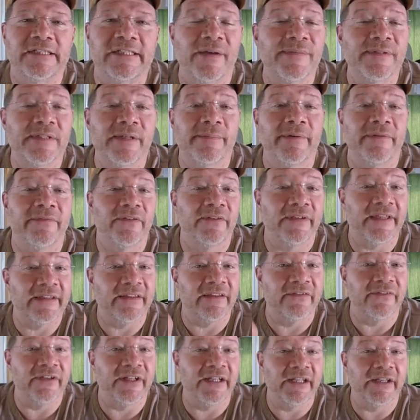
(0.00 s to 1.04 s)
Thumbs up if you liked
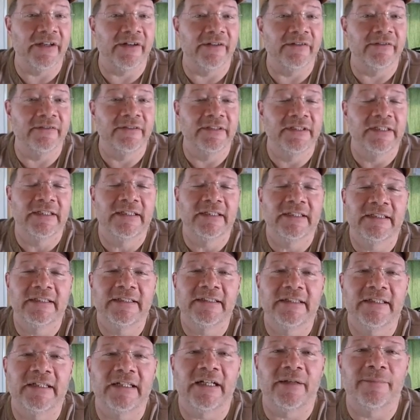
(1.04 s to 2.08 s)
the video.
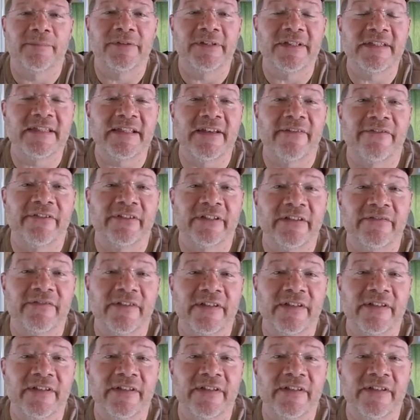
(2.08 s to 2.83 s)
Uh, please definitely